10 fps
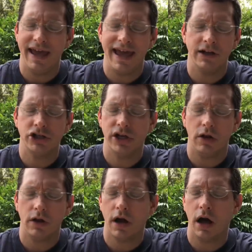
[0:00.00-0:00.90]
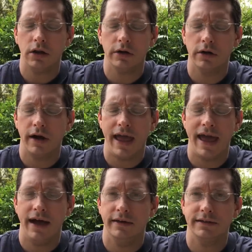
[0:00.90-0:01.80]
eggshell color,
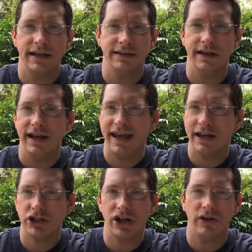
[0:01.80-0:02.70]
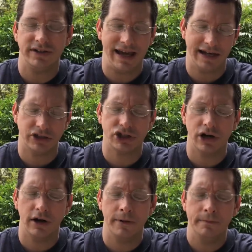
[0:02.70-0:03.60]
and it's an eggshell
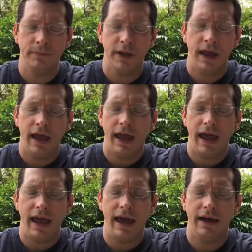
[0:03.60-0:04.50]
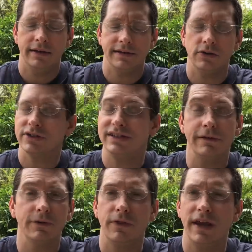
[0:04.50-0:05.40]
texture, and it looks
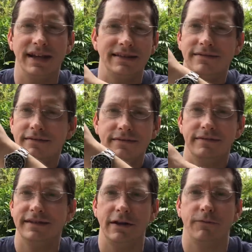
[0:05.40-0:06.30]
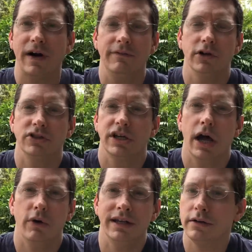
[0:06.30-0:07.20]
different than it did 5 years
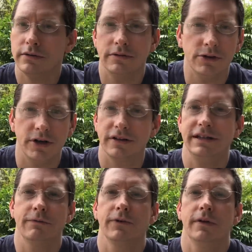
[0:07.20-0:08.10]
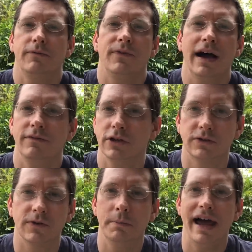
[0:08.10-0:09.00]
ago. It'll look different 5 years
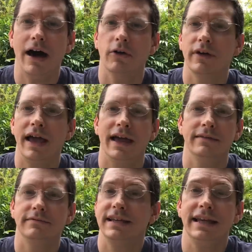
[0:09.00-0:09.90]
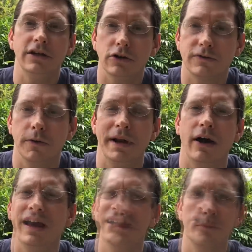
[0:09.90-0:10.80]
from now and 10 years from
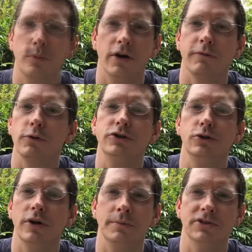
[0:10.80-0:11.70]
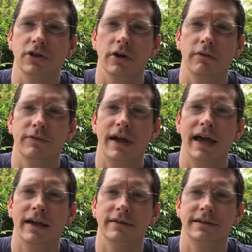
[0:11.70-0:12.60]
now, and it's wonderful to observe.
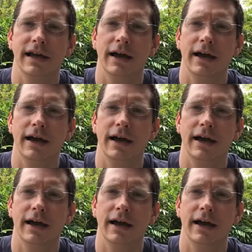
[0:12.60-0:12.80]
And